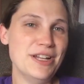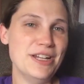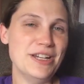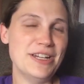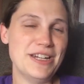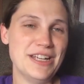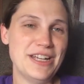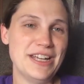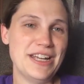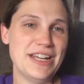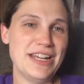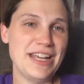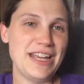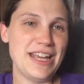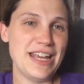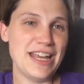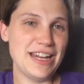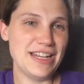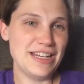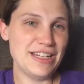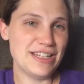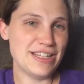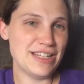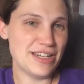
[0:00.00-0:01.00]
and
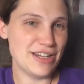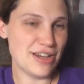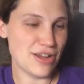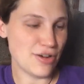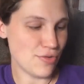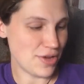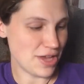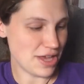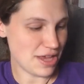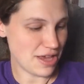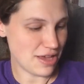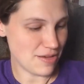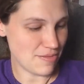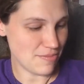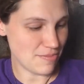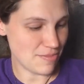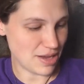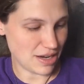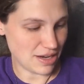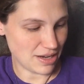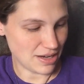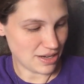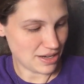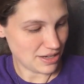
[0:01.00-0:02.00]
getting to know him,
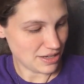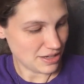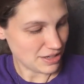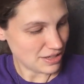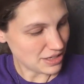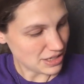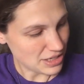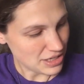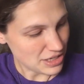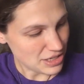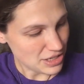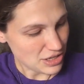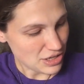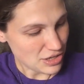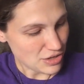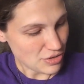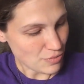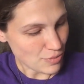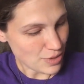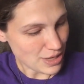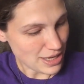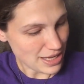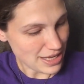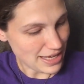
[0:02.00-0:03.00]
and
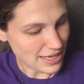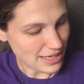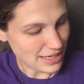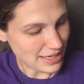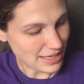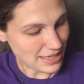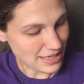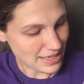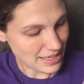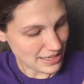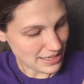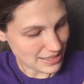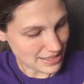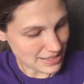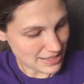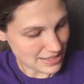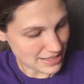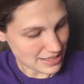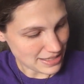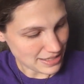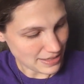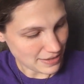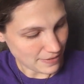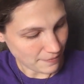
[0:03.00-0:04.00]
what he
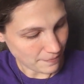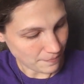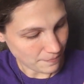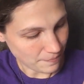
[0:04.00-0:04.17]
needs.